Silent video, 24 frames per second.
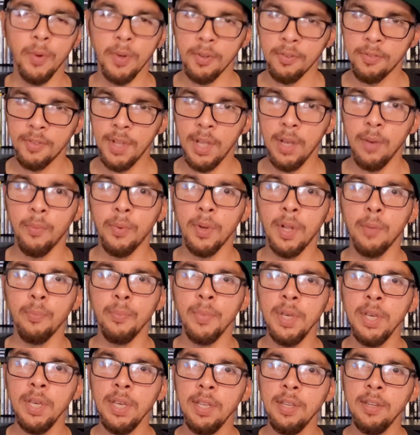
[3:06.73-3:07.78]
If you understand what I
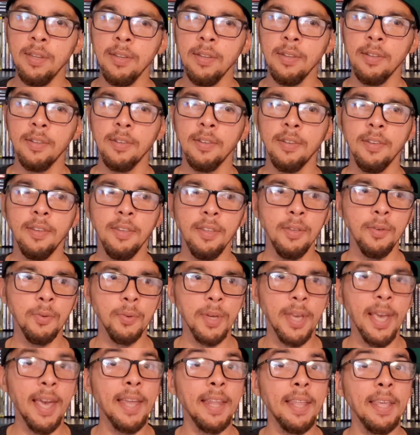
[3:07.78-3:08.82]
mean,
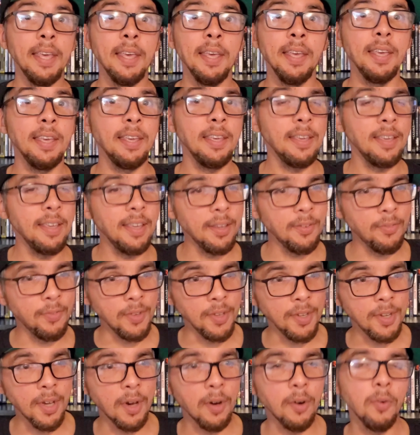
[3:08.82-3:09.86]
you get it.
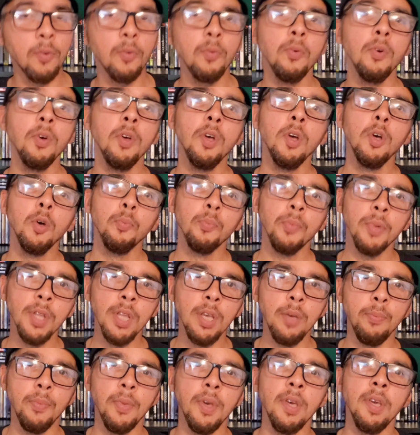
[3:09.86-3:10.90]
If you don't,
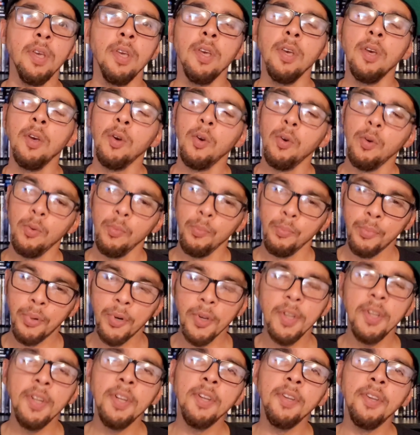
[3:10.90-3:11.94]
believe me,
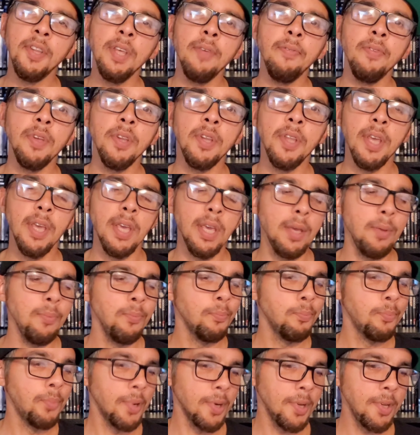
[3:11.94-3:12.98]
put in a
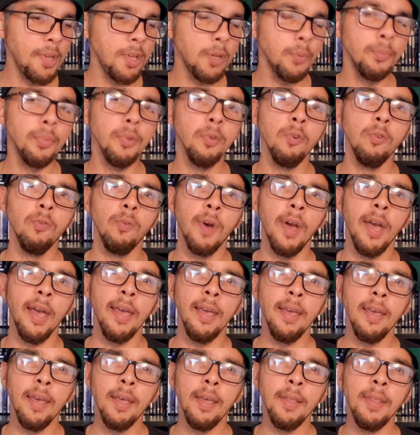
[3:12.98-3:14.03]
DVD, put in a
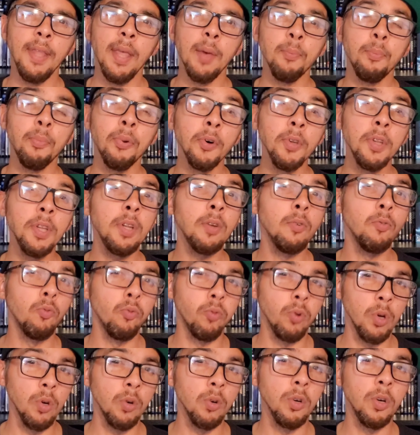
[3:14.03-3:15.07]
Blu-ray, and then put in a
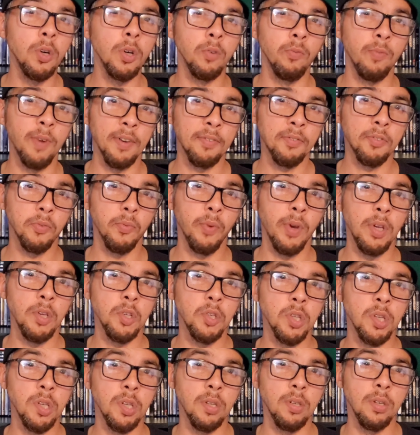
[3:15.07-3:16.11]
real good
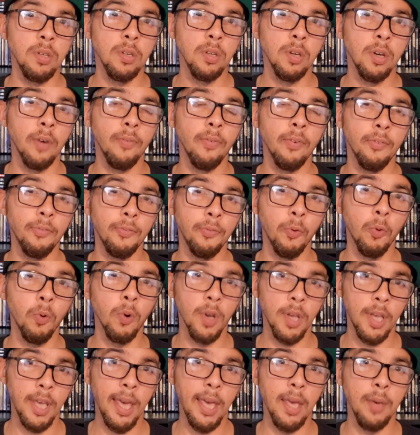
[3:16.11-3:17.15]
restoration of a
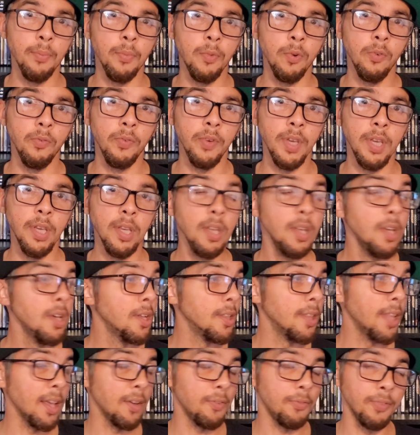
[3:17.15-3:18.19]
4K movie
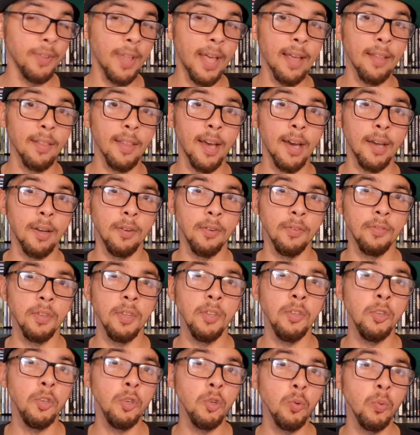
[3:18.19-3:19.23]
like Flatliners,
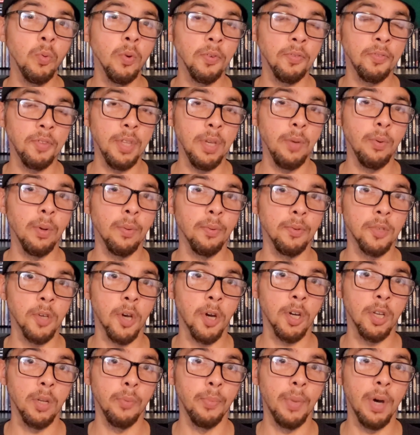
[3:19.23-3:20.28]
and you will see what I'm
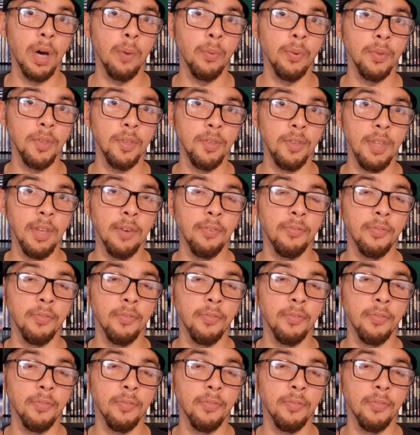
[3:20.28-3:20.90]
talking about with